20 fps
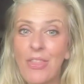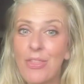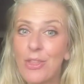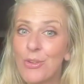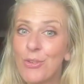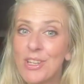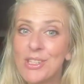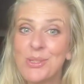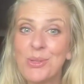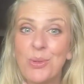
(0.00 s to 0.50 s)

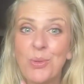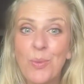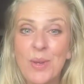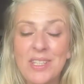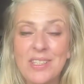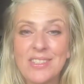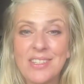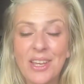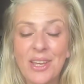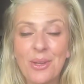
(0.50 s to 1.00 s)
the critical
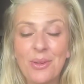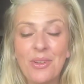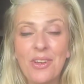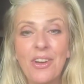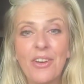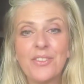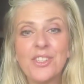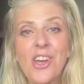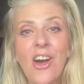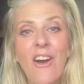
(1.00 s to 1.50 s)
window
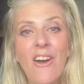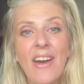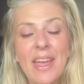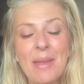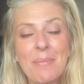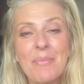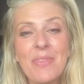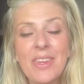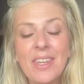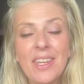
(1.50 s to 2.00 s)
of
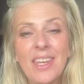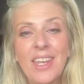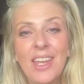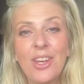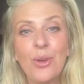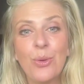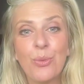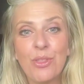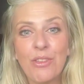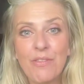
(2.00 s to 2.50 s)
time
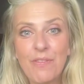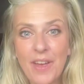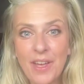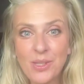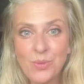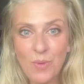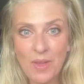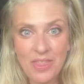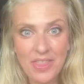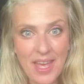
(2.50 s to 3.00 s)
called the
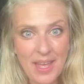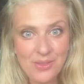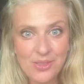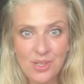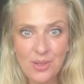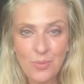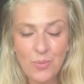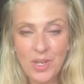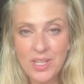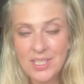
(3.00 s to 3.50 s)
first
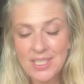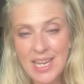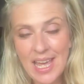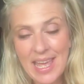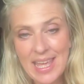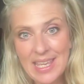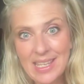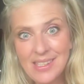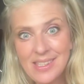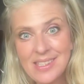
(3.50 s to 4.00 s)
1001
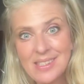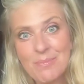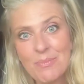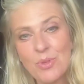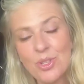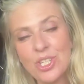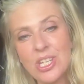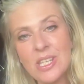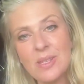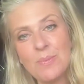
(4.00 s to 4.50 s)
days,
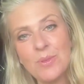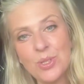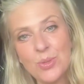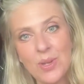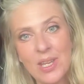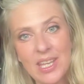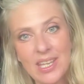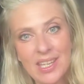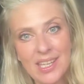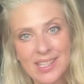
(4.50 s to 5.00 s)
which is
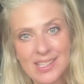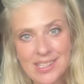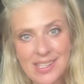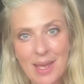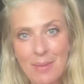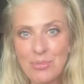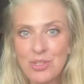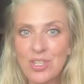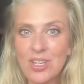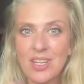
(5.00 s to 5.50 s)
between
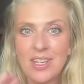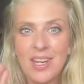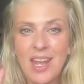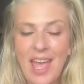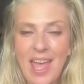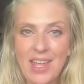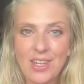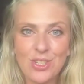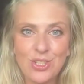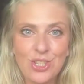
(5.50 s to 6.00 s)
conception
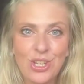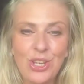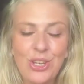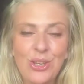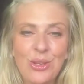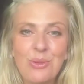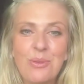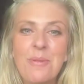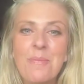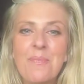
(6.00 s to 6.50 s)
and
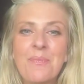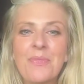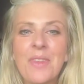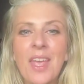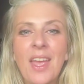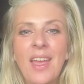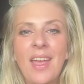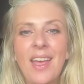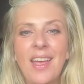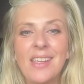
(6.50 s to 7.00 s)
two.
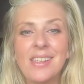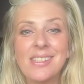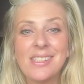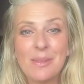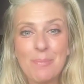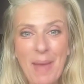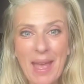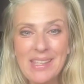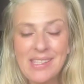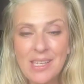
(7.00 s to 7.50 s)

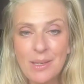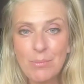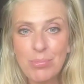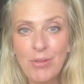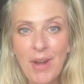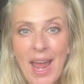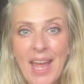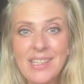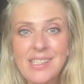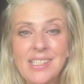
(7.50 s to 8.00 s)
Somatic
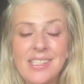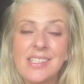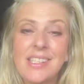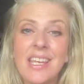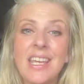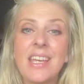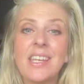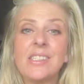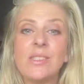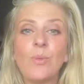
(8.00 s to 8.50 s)

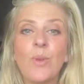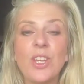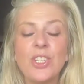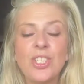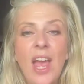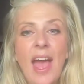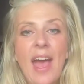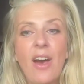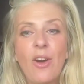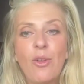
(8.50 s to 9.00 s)
practices
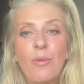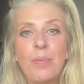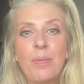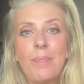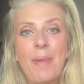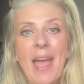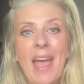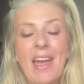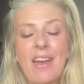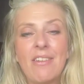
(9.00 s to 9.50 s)
which
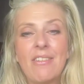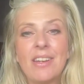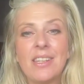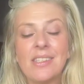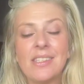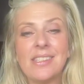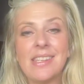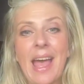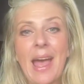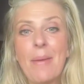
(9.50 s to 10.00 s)
help
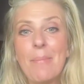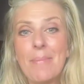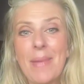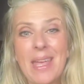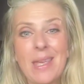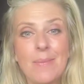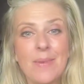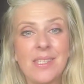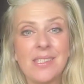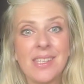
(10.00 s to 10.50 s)
parents and
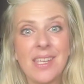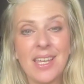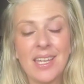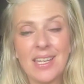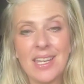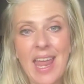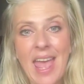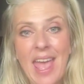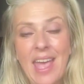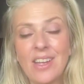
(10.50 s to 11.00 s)
babies
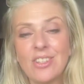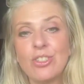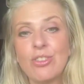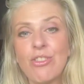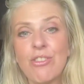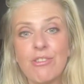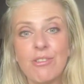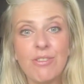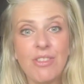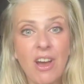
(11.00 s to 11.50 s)

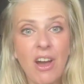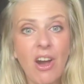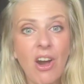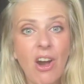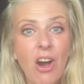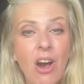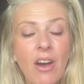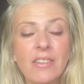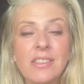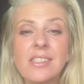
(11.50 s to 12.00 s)
connect through the
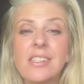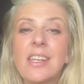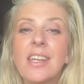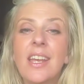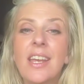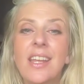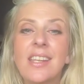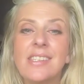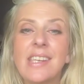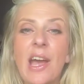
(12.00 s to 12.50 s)
heart
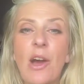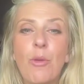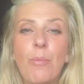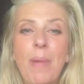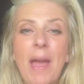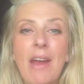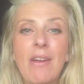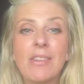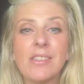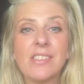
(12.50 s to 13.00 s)
to
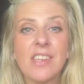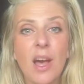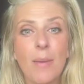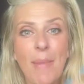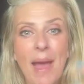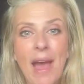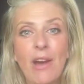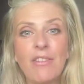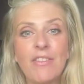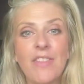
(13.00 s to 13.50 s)
help parents
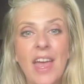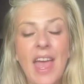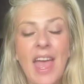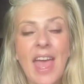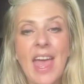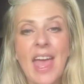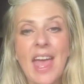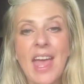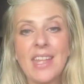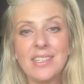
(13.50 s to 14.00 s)
come out of their
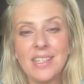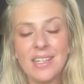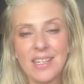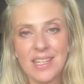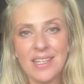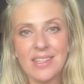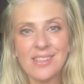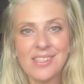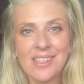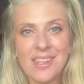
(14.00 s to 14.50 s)
head
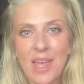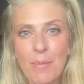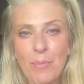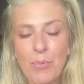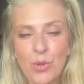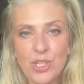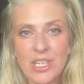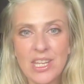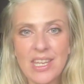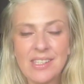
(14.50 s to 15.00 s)
and into their
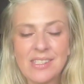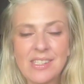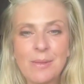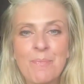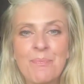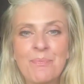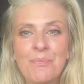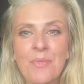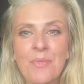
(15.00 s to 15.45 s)
bodies